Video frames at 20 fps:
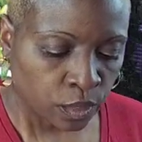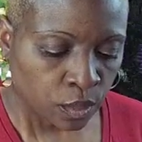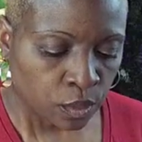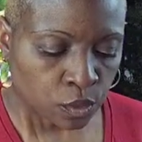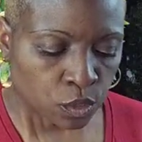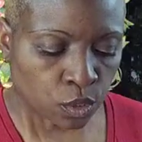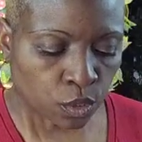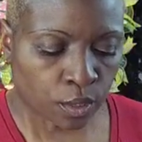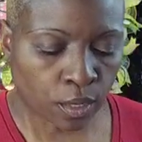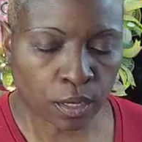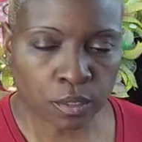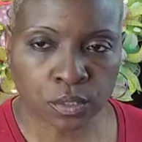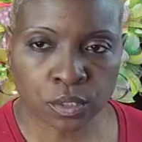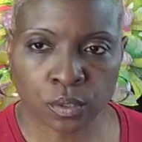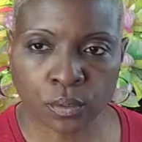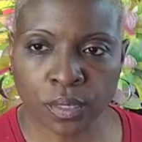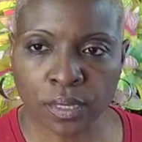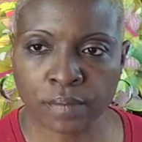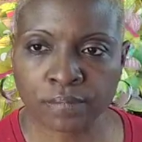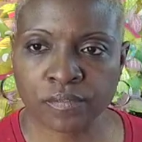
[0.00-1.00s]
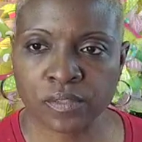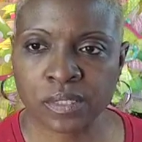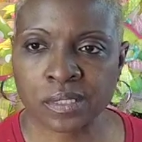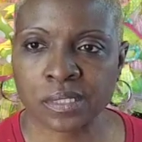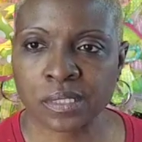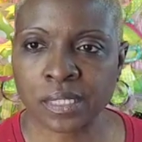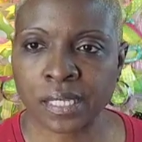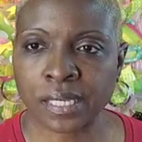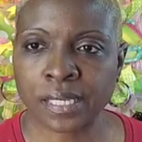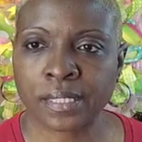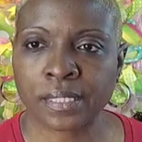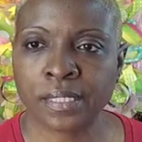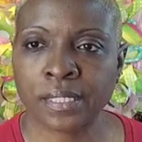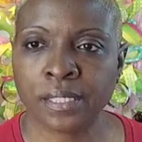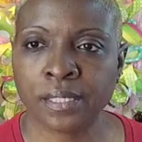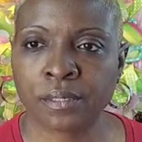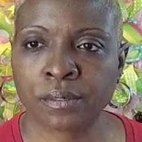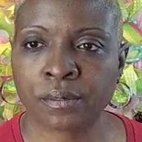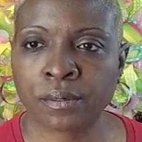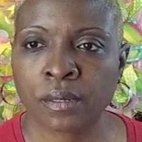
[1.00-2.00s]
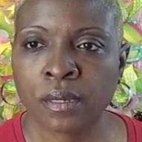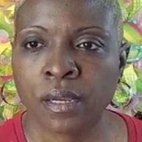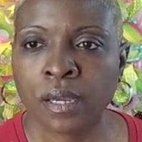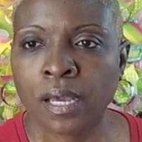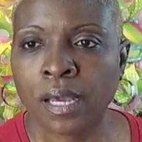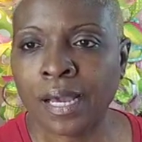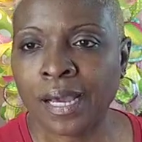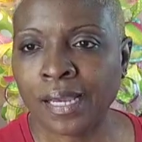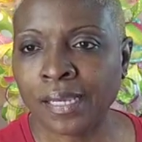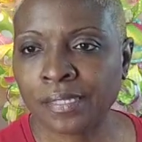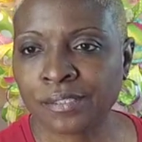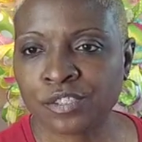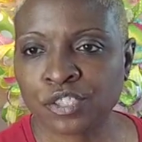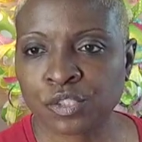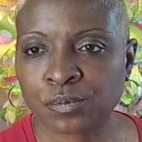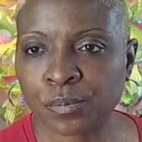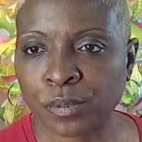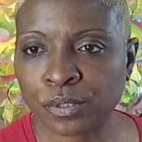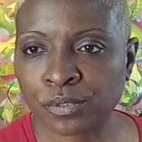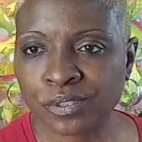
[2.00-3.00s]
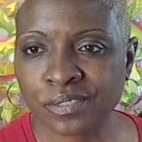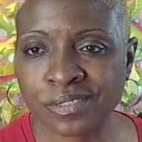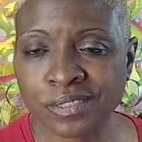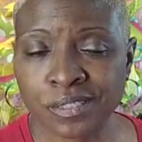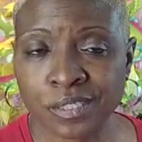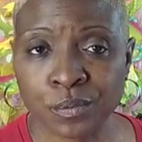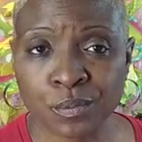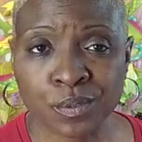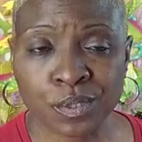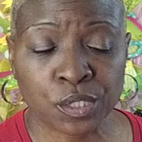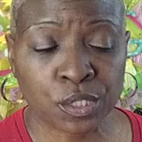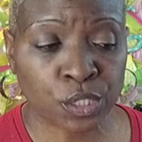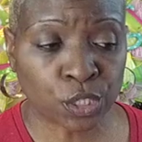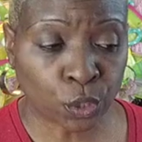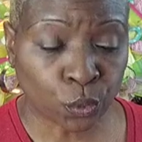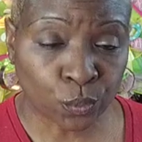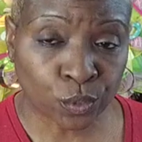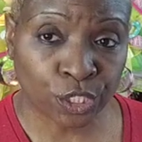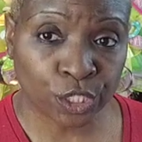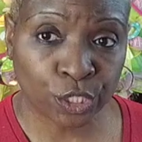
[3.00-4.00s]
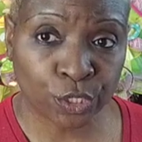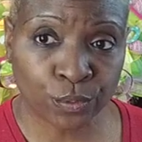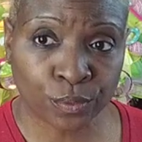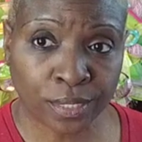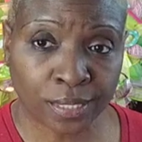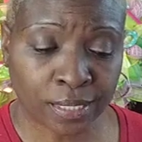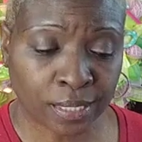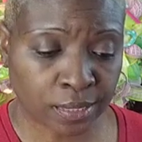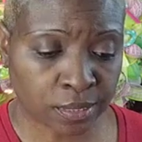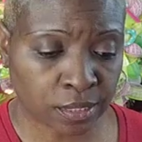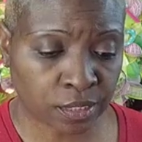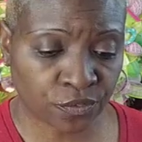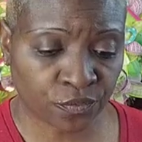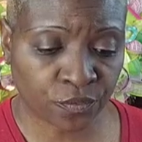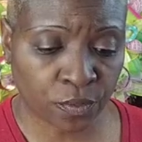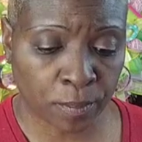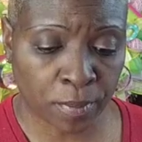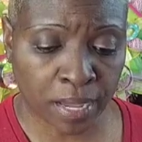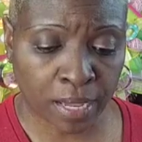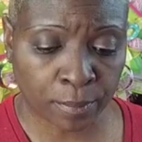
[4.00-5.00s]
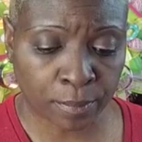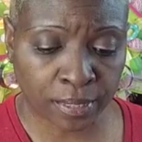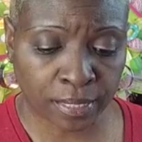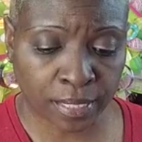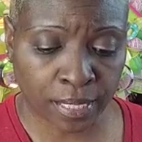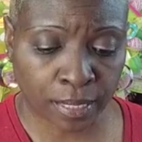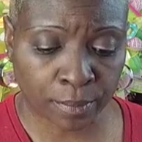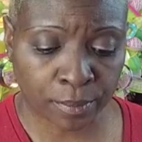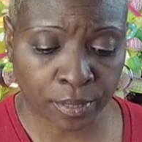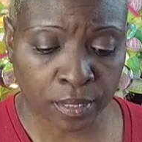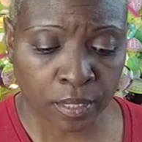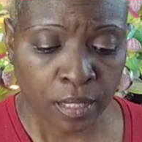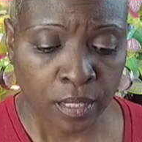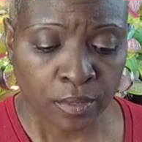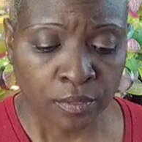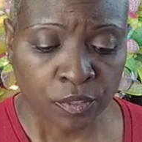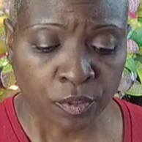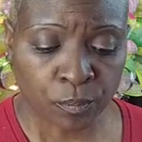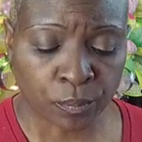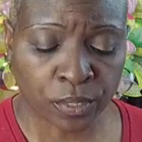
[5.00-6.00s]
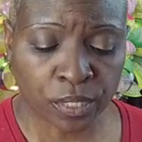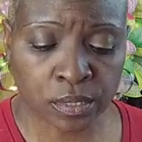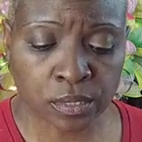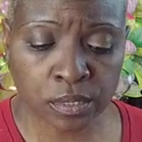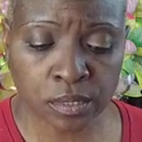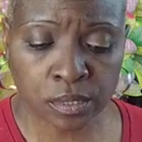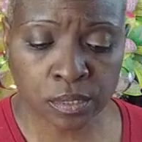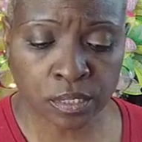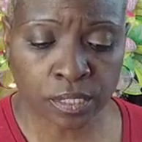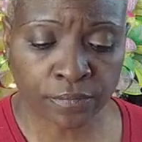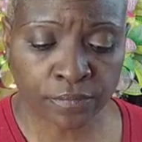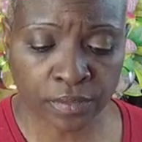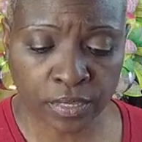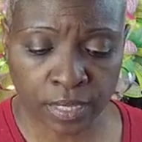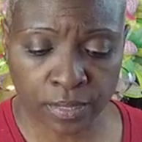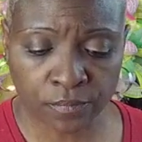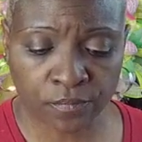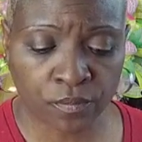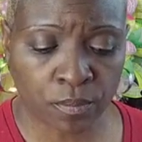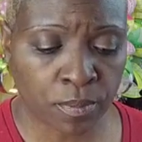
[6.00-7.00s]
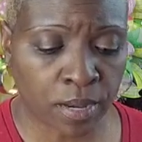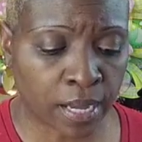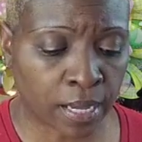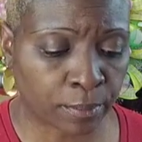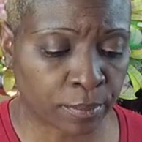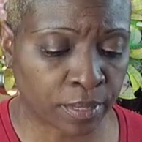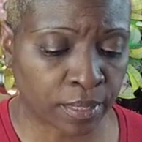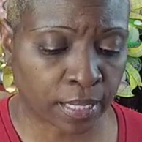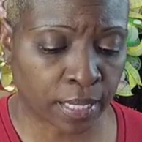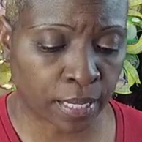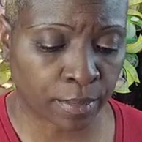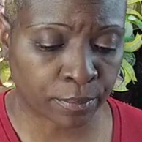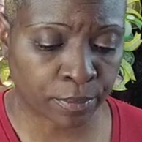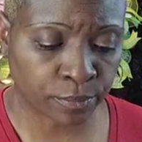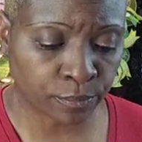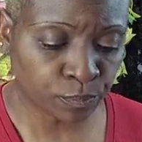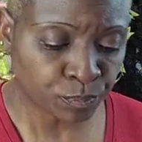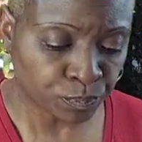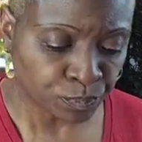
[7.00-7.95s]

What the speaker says: So I also have this sign here. I had just purchased it. It was so cute. I got this from Hobby Lobby. The picks and stuff came from Hobby Lobby.